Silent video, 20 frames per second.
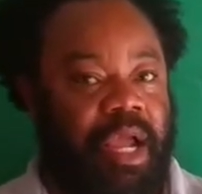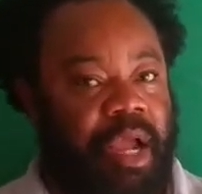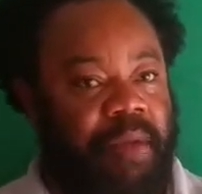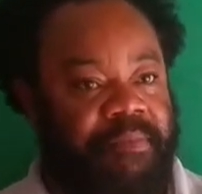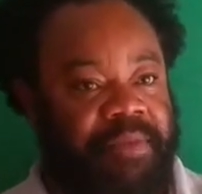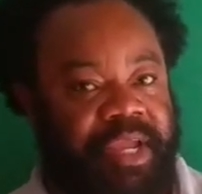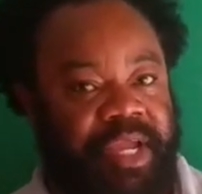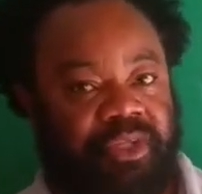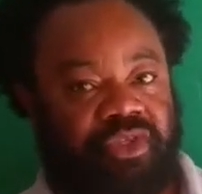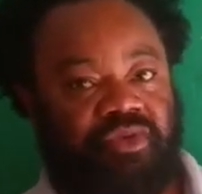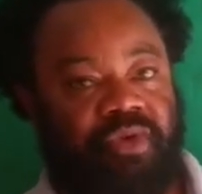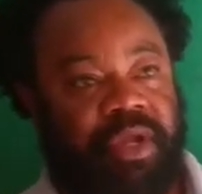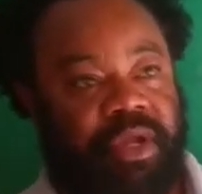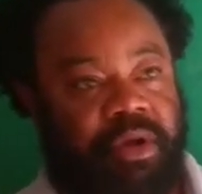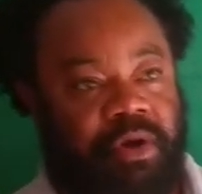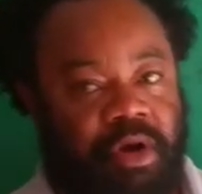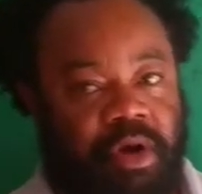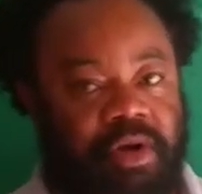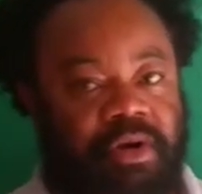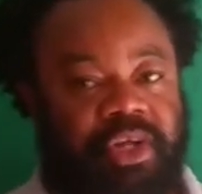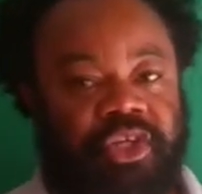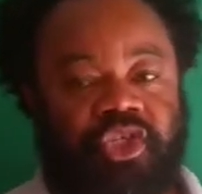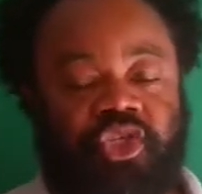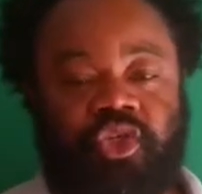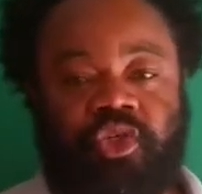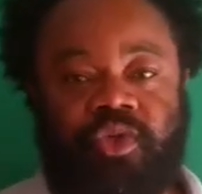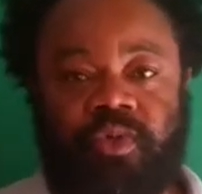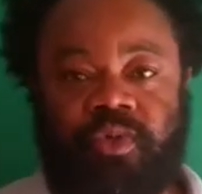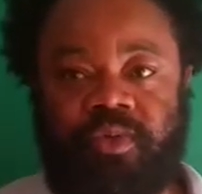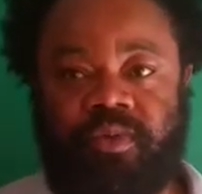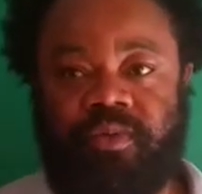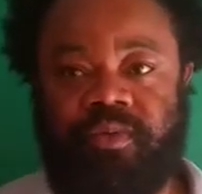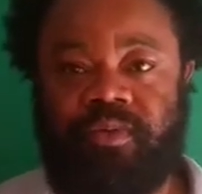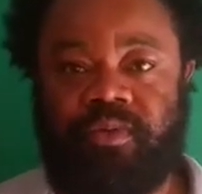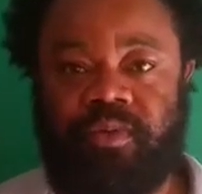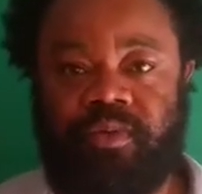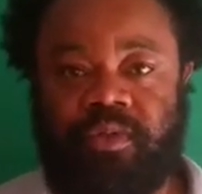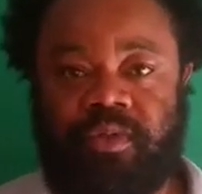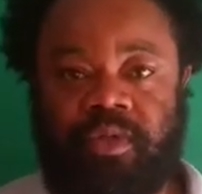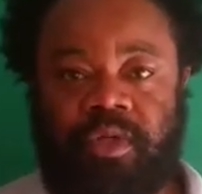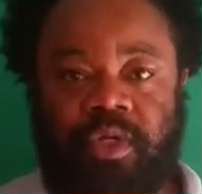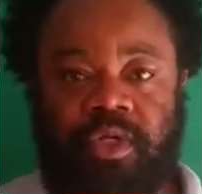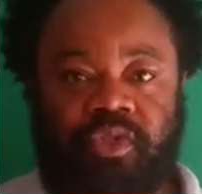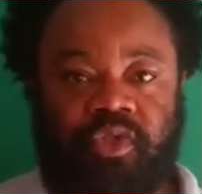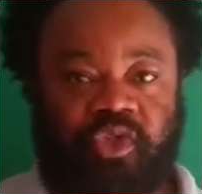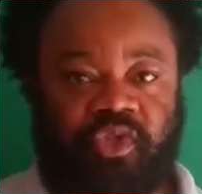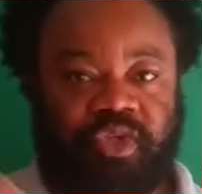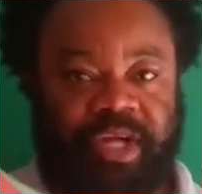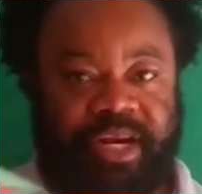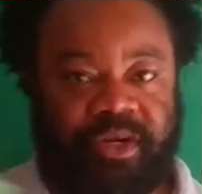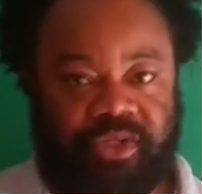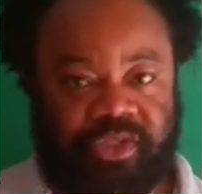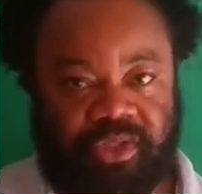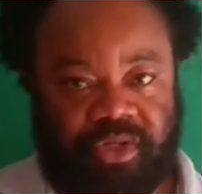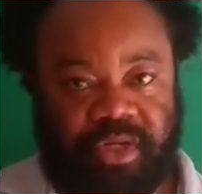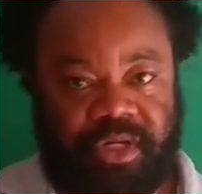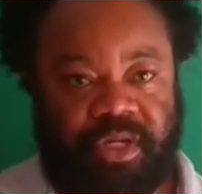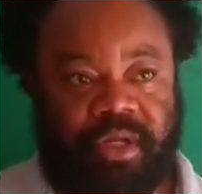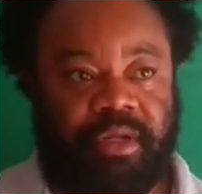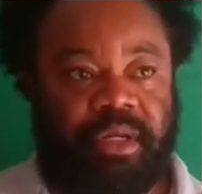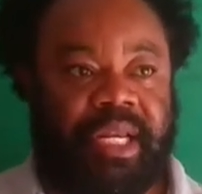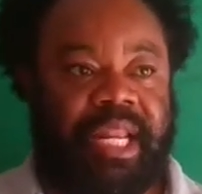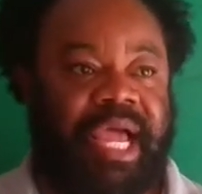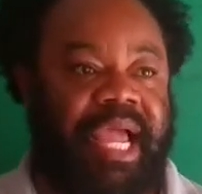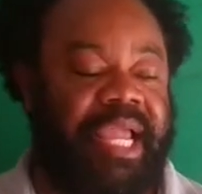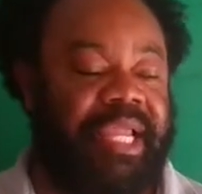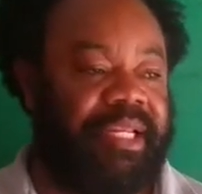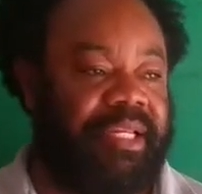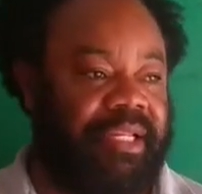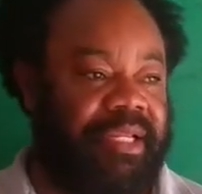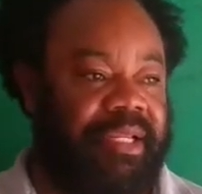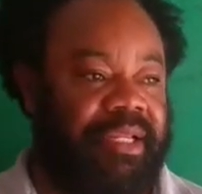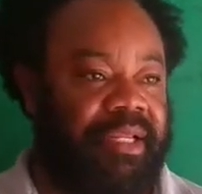I'm here to encourage you to try to study online.